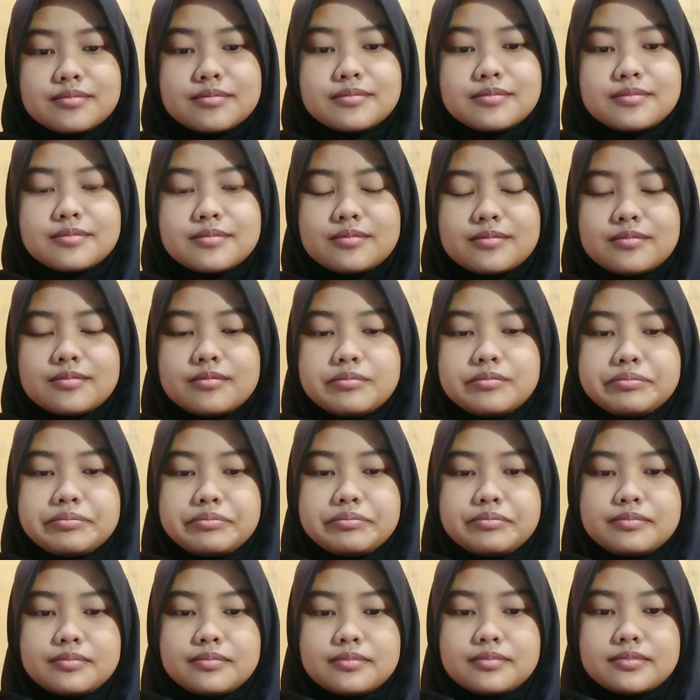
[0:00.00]

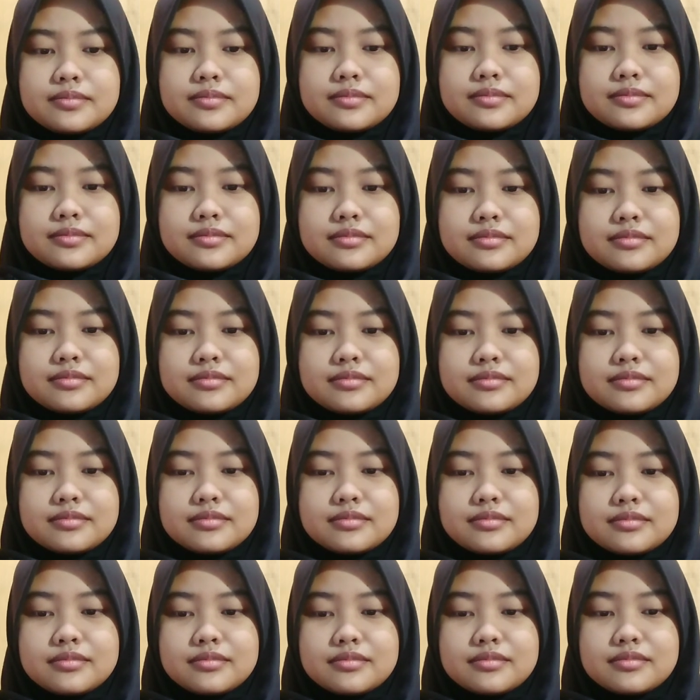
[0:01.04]

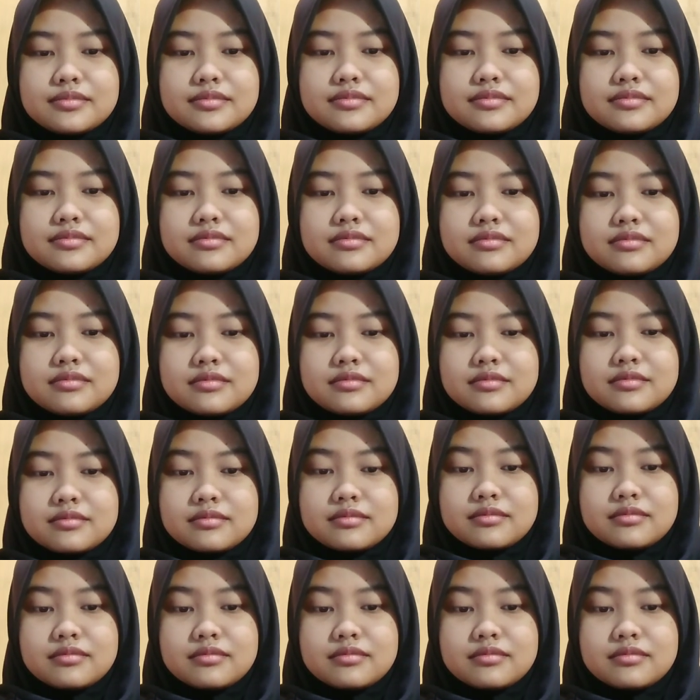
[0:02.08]
No one is speaking in this clip.